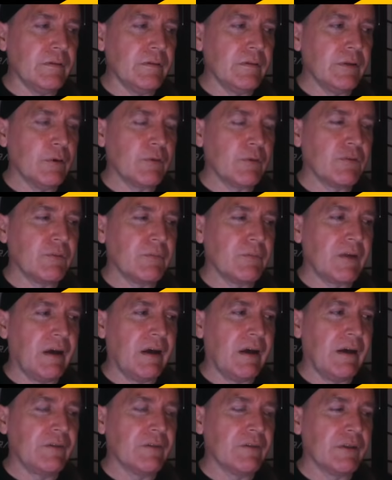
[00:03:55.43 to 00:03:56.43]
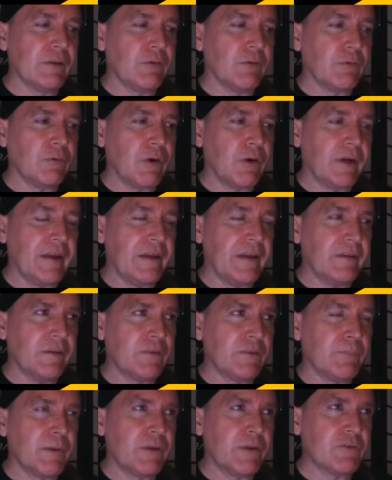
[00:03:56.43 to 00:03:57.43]
there were some guys on the right,
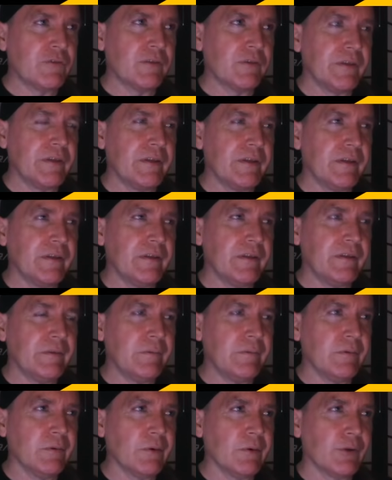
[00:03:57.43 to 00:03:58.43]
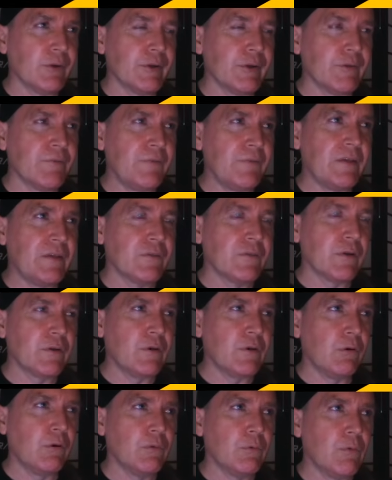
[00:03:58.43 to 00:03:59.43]
especially in the earlier phase of the
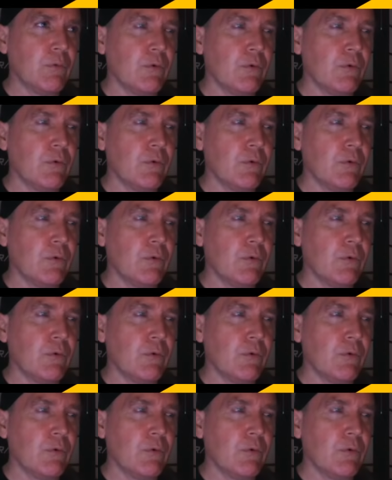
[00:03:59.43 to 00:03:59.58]
Cold